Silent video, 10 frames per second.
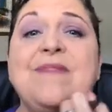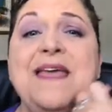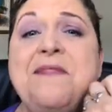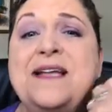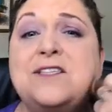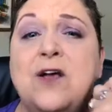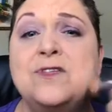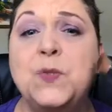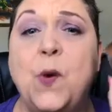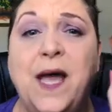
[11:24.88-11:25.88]
And that's
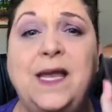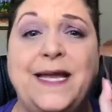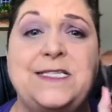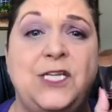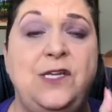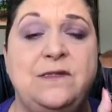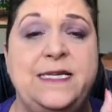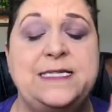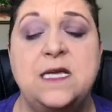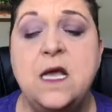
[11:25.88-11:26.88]
also why I like to use
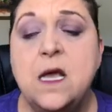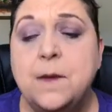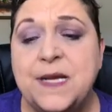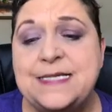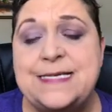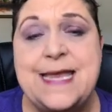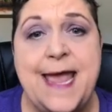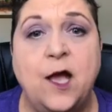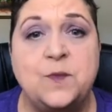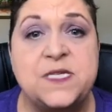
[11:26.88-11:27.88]
this because it
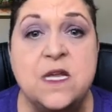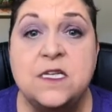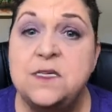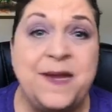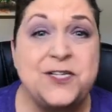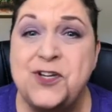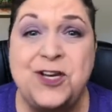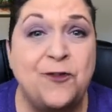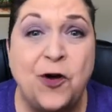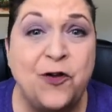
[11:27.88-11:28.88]
helps to make sure
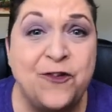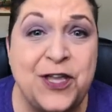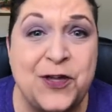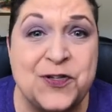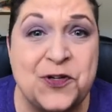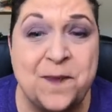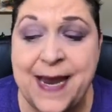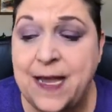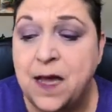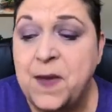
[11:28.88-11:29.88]
you don't overuse your
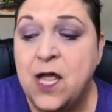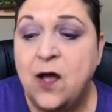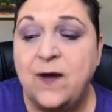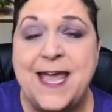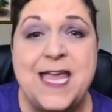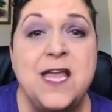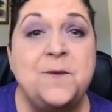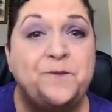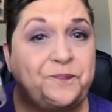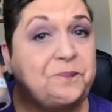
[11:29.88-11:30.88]
makeup, okay?
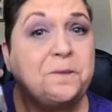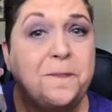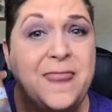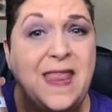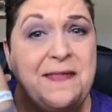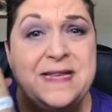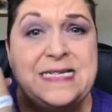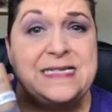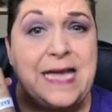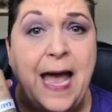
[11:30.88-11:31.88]
And
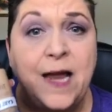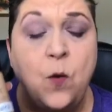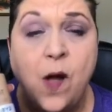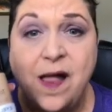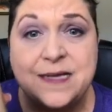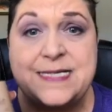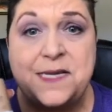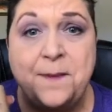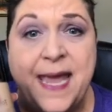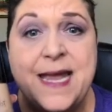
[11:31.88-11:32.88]
this is high
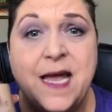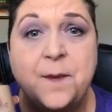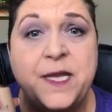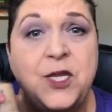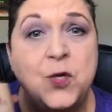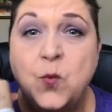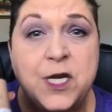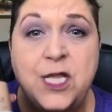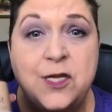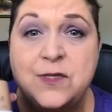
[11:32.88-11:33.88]
quality makeup and you don't
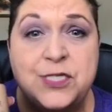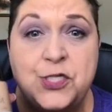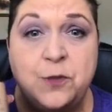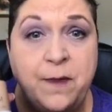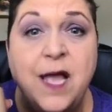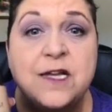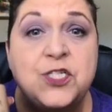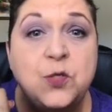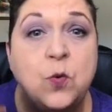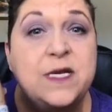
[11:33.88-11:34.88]
wanna to use too
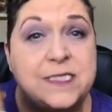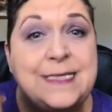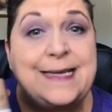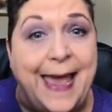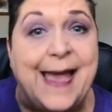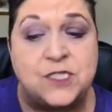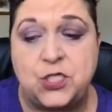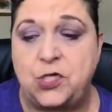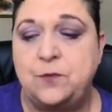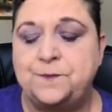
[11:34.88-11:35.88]
much. You want it to
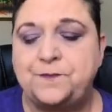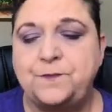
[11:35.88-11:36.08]
last you.